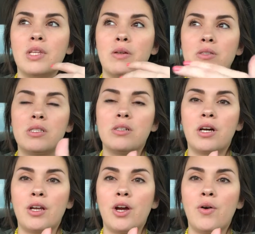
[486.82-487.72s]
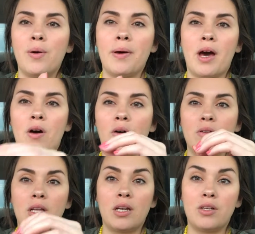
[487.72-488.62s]
he was still gung-ho
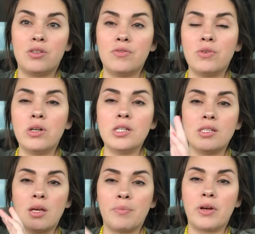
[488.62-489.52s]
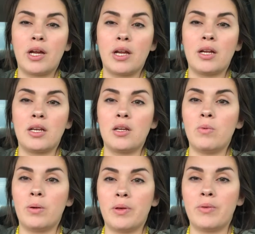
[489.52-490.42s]
about getting a divorce, separating. He
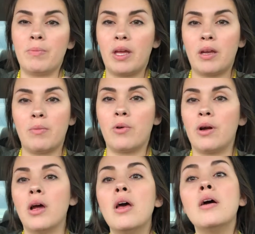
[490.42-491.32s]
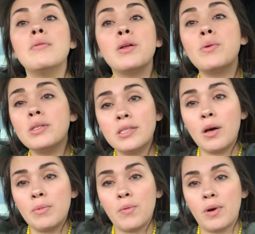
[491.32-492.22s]
didn't want to be with me anymore, but he wouldn't
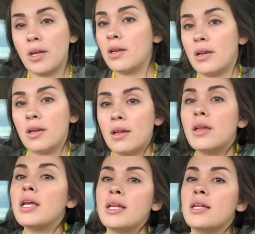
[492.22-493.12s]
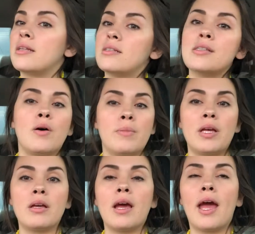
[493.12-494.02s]
tell me what he needed to tell
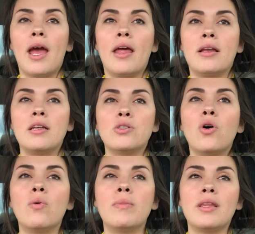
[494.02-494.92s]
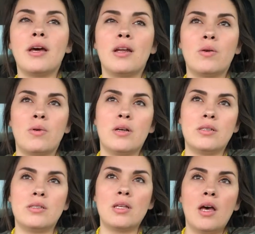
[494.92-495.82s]
me. And he told me that it
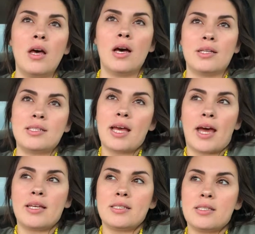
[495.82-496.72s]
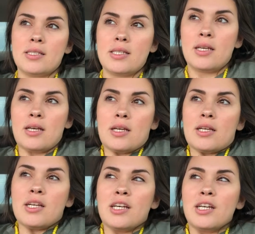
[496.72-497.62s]
was a test
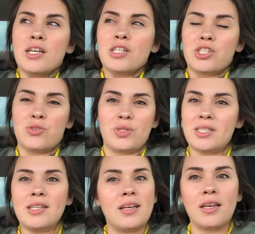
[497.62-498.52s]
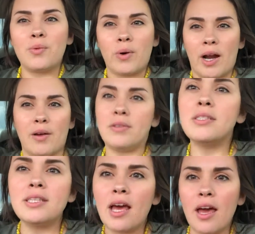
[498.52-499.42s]
to see what I
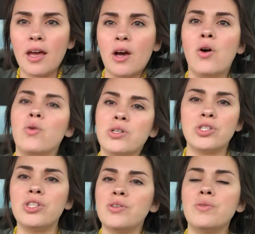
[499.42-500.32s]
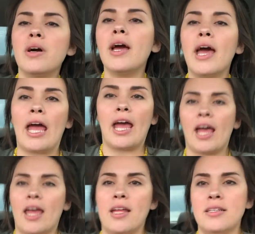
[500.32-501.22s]
would say or do.
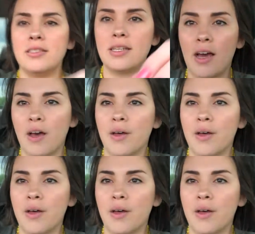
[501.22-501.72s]
And